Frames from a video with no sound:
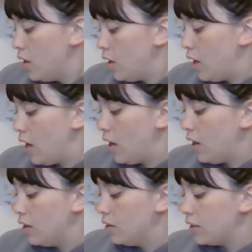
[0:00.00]

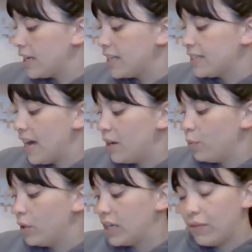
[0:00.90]
Like I said,
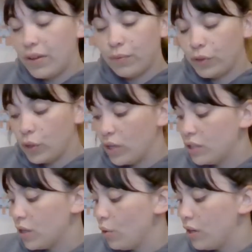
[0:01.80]
we'll give him
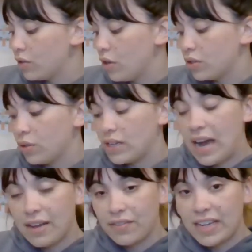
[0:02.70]
fluids, so there's also the
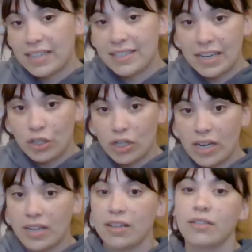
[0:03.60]
IV
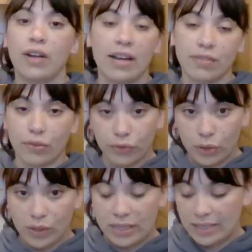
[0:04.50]
extension, IV
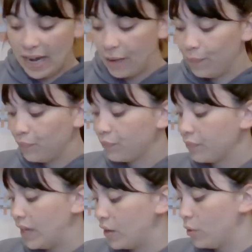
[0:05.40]
fluid set
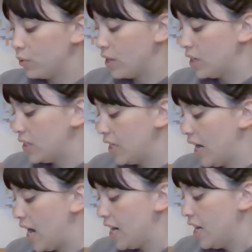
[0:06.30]
that goes onto
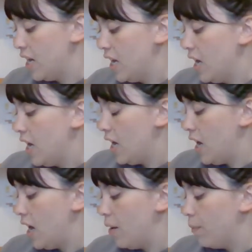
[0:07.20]
that.
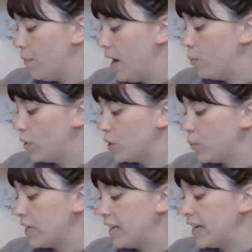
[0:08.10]
And once
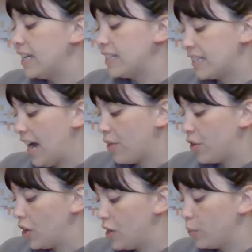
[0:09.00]
we get his
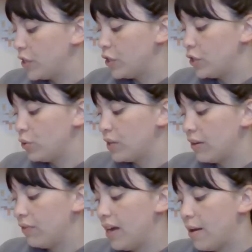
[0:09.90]
catheter in, we do
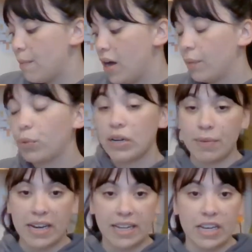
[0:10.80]
give him a
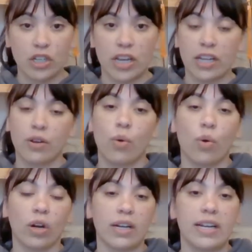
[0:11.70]
pre-medication
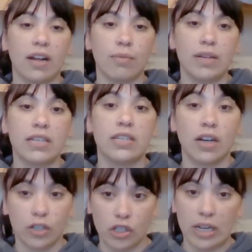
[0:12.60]
or
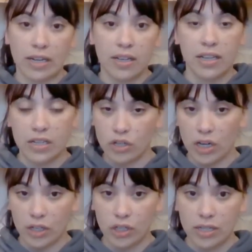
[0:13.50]
induction
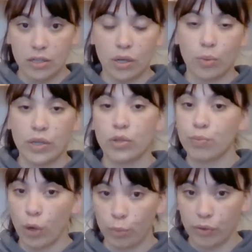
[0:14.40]
injection. So we use
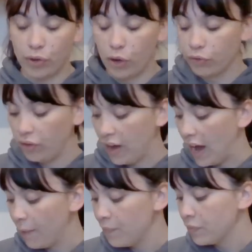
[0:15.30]
propofol for
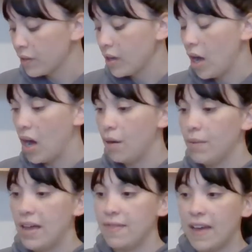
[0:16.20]
that.
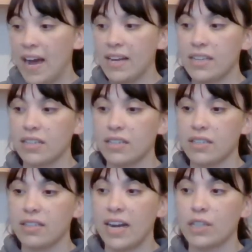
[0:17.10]
And
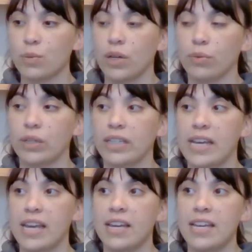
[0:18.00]
that's what
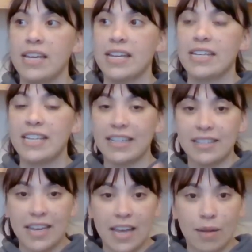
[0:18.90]
really
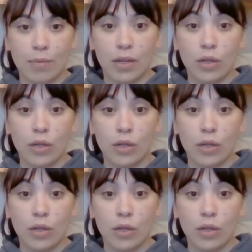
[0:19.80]
gets him